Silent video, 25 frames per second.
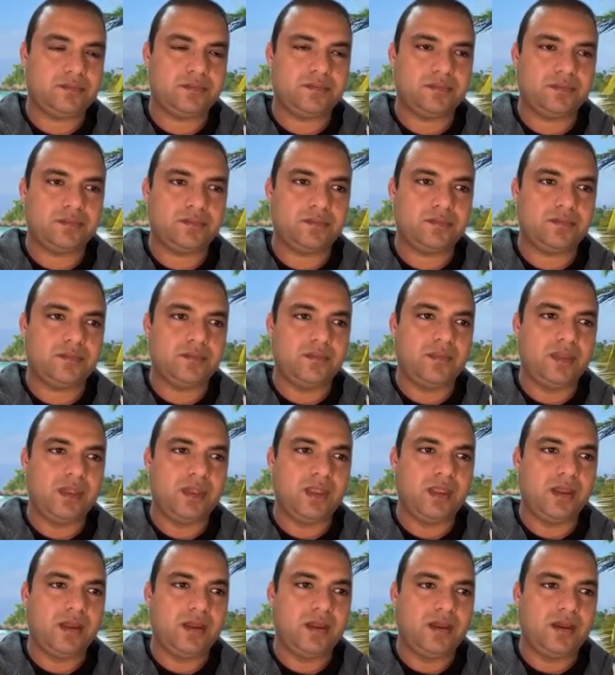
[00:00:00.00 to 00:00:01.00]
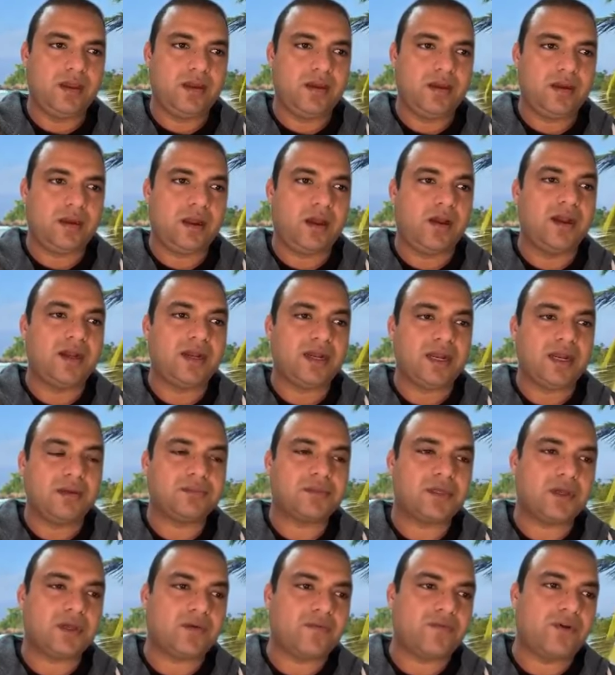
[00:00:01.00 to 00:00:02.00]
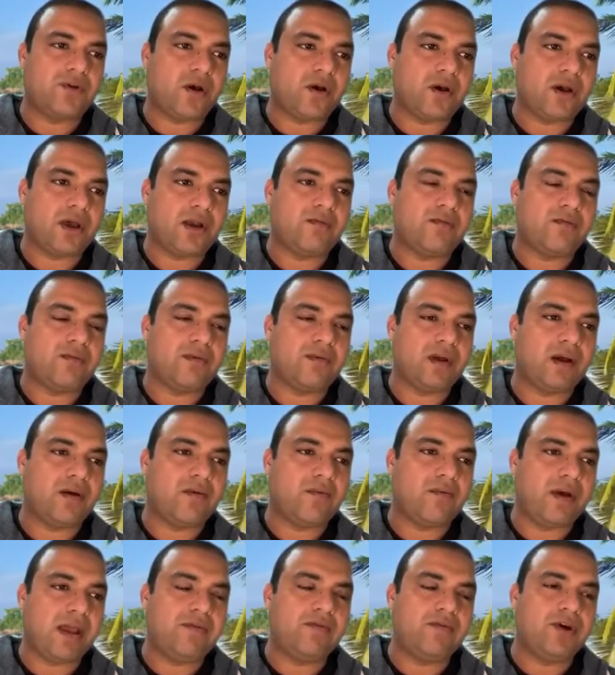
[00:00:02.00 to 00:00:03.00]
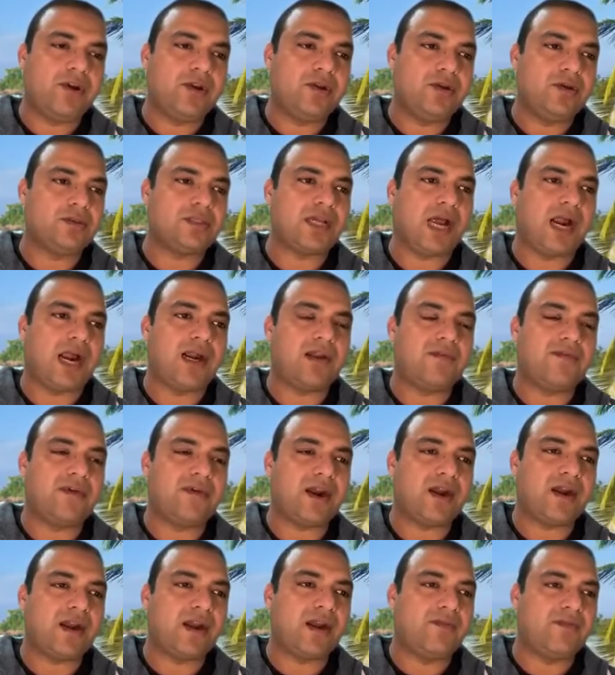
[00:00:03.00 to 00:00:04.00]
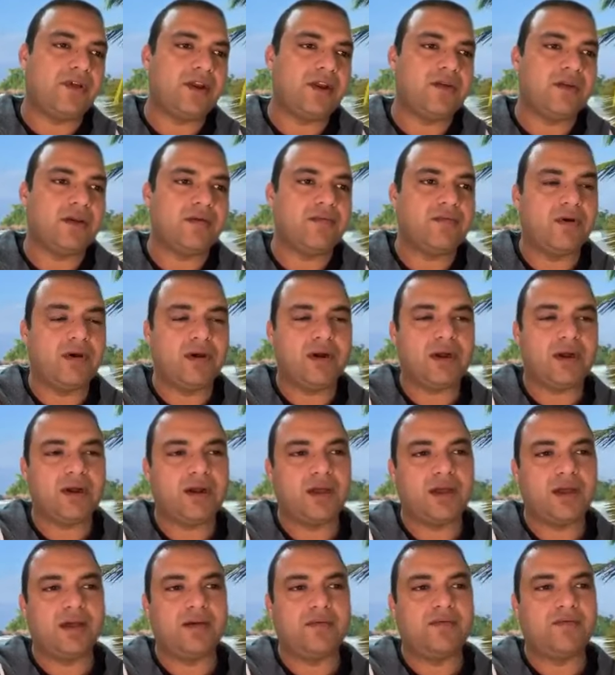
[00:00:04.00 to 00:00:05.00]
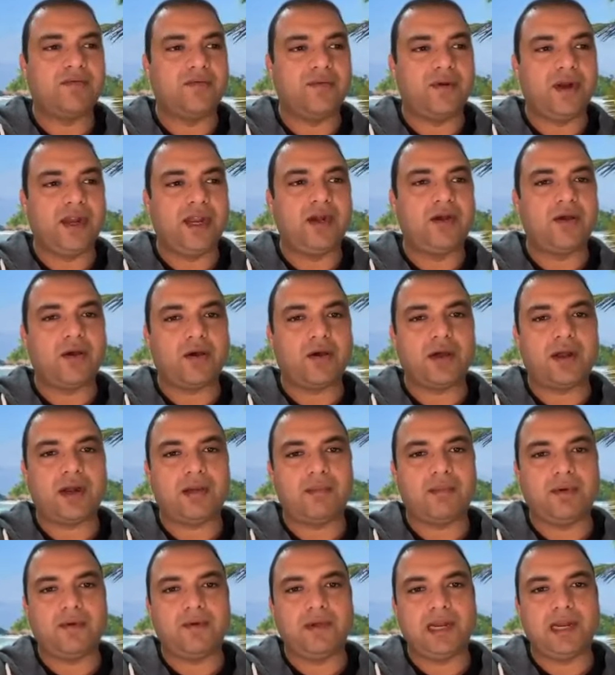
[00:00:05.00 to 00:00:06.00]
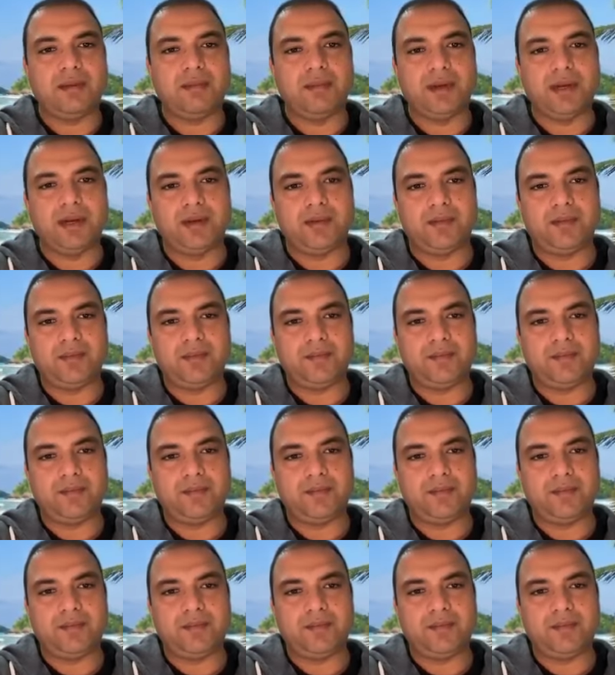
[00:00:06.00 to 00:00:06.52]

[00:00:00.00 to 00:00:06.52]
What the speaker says: Mm-hmm. Now, in terms of Docker, why would you use Artifactory when you have got a free Docker Hub available?